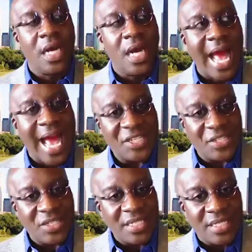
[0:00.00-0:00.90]

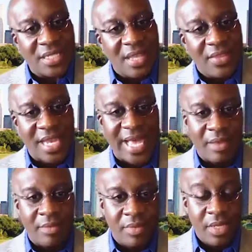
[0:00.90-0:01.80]
actions that I
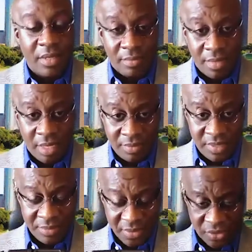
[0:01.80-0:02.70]
am
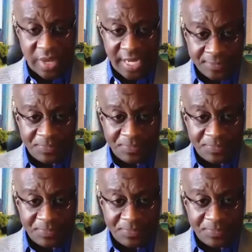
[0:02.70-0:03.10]
demonstrating.